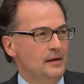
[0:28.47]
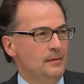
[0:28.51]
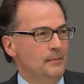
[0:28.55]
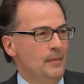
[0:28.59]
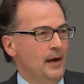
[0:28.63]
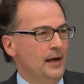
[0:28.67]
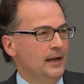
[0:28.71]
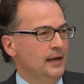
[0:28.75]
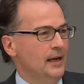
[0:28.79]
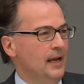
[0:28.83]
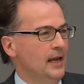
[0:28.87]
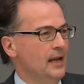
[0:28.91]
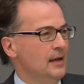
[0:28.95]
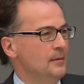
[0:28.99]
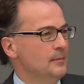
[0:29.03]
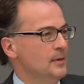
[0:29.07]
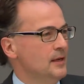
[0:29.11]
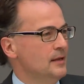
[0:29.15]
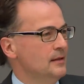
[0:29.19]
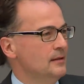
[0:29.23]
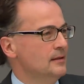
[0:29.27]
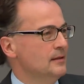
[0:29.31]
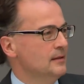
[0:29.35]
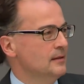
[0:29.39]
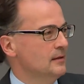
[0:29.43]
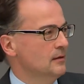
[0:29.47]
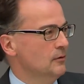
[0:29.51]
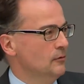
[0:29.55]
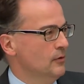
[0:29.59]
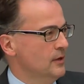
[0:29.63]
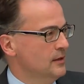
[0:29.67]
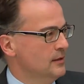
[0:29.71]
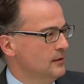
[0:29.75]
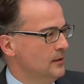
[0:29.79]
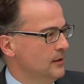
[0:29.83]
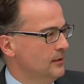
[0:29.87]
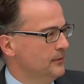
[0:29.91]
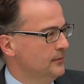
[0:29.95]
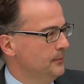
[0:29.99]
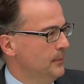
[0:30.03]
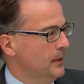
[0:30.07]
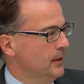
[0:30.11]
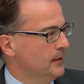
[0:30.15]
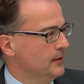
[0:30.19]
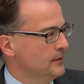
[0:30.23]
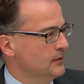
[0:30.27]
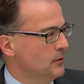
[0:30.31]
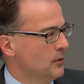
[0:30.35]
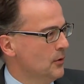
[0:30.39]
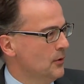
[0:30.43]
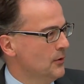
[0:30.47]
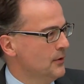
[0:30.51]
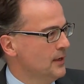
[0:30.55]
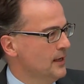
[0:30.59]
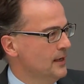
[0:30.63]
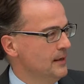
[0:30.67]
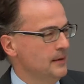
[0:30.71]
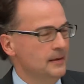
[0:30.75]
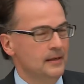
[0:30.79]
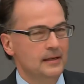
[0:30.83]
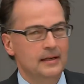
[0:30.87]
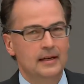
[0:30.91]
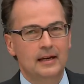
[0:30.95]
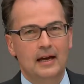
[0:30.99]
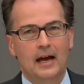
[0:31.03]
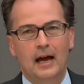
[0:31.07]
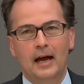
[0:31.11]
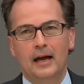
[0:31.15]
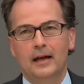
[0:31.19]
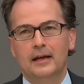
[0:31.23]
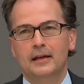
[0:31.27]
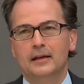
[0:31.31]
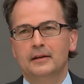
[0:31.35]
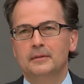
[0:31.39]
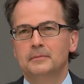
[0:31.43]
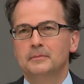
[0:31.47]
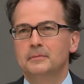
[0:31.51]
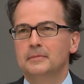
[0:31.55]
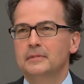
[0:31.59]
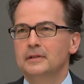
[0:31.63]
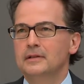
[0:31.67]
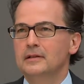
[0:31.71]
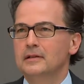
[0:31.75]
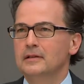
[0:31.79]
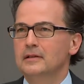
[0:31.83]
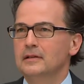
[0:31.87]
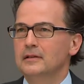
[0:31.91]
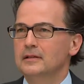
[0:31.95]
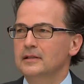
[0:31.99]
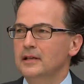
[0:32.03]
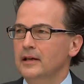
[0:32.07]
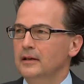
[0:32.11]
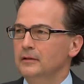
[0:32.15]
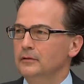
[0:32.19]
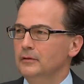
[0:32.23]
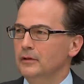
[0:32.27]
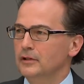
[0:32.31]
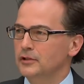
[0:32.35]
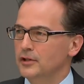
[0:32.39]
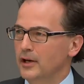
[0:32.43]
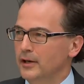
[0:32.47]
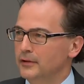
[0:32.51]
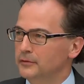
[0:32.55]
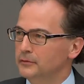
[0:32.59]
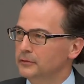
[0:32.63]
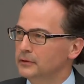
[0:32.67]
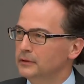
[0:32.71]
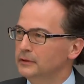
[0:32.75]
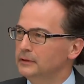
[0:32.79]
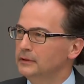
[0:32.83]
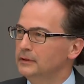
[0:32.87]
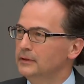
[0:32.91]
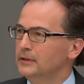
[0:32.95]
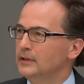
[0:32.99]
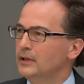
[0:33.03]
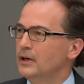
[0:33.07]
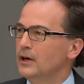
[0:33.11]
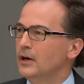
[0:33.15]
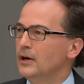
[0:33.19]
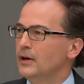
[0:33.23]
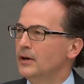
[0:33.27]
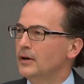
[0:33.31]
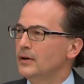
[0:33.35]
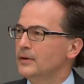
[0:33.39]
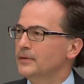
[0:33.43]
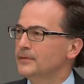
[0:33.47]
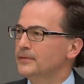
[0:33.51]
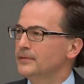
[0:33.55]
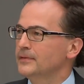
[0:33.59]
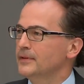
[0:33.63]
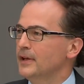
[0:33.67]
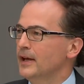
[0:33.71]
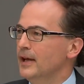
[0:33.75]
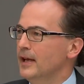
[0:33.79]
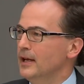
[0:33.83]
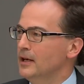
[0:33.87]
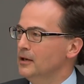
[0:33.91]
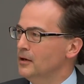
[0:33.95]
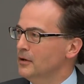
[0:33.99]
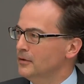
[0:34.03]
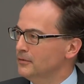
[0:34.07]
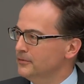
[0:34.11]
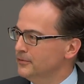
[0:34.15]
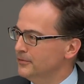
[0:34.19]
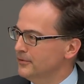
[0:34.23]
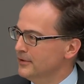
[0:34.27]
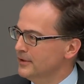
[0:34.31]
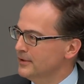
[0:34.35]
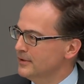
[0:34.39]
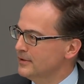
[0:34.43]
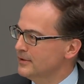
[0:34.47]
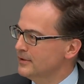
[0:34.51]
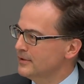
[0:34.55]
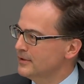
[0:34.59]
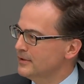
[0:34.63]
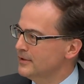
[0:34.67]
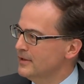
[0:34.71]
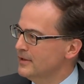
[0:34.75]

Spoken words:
My name is Christophe Bernasconi. I am the Secretary General of the Hague Conference,